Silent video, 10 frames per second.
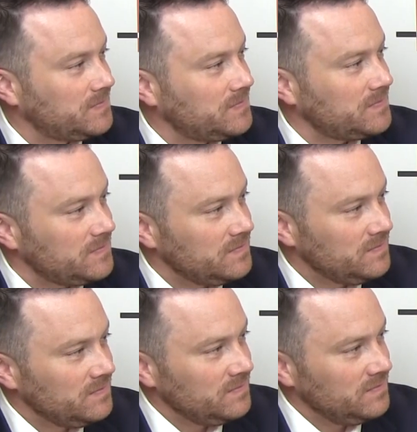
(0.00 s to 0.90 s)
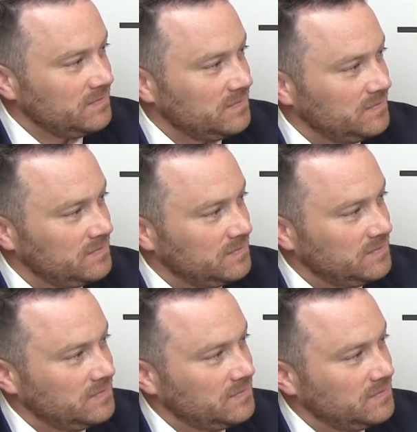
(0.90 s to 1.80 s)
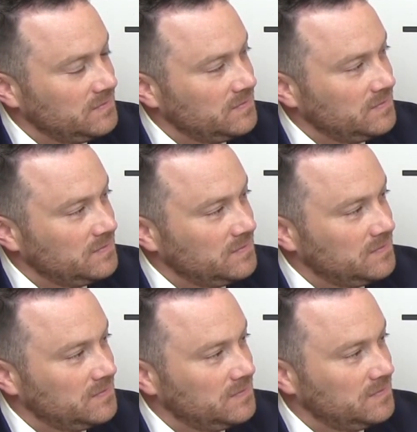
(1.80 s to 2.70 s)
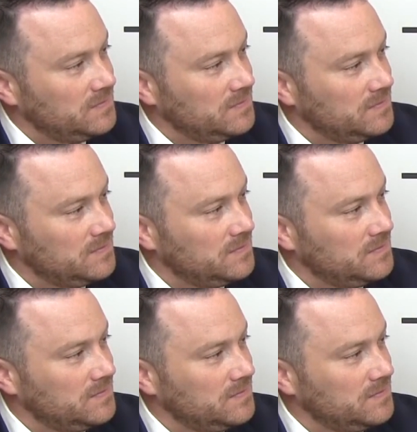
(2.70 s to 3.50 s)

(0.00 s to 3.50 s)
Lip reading: (not speaking)